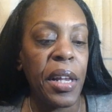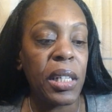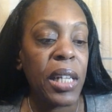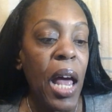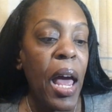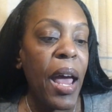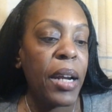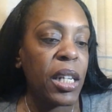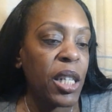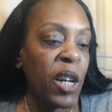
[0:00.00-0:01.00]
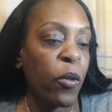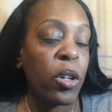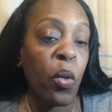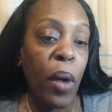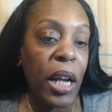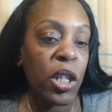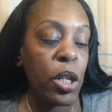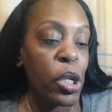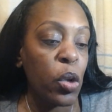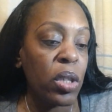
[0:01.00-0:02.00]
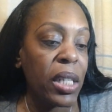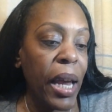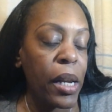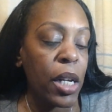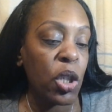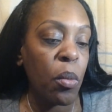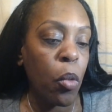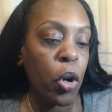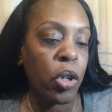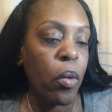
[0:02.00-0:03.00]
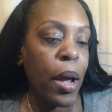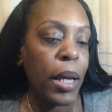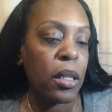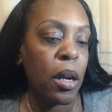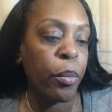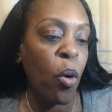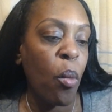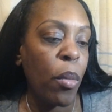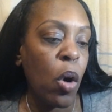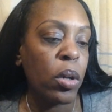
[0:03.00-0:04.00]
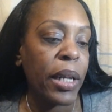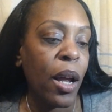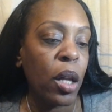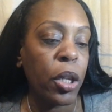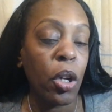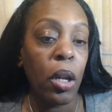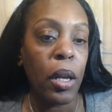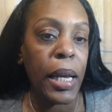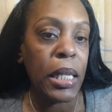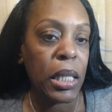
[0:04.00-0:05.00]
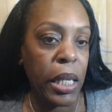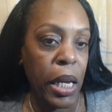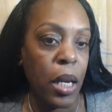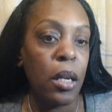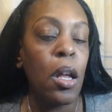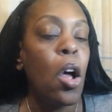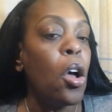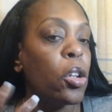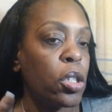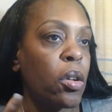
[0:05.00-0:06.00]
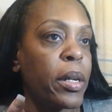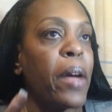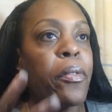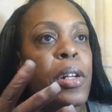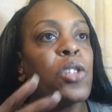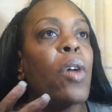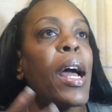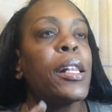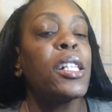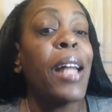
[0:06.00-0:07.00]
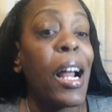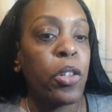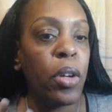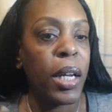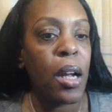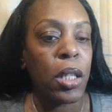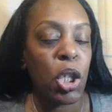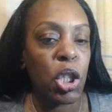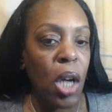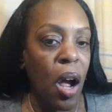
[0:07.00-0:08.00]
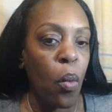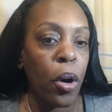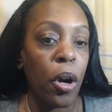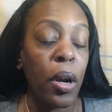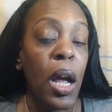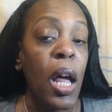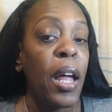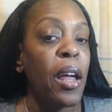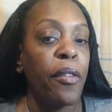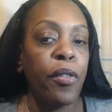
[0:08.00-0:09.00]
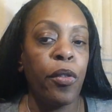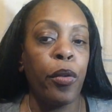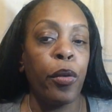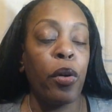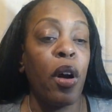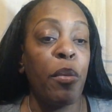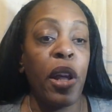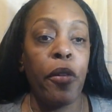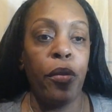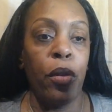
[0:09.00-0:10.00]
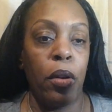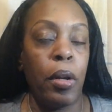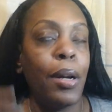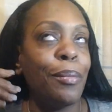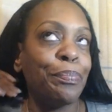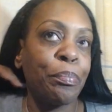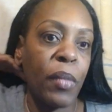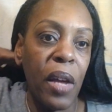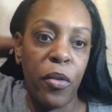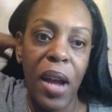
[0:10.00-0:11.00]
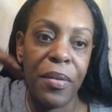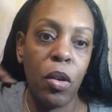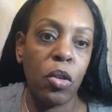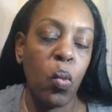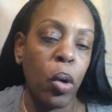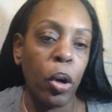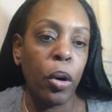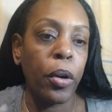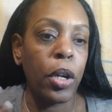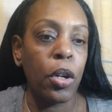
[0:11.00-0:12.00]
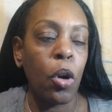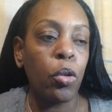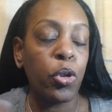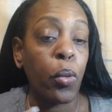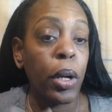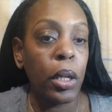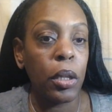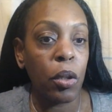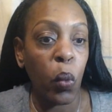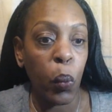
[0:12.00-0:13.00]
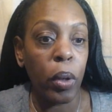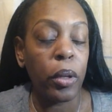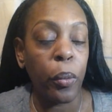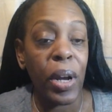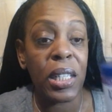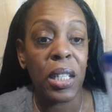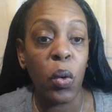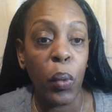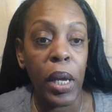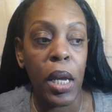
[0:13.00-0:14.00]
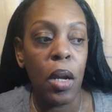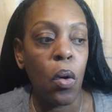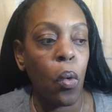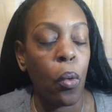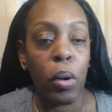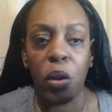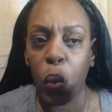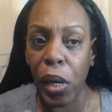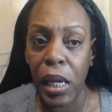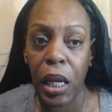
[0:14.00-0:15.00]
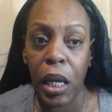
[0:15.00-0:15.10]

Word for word: And it says for direction, use daily to moisturize and promote healthier looking skin. So definitely try this after you get out the shower. If you um if um if you have to go to work, you know, during the the rest of the week or the weekend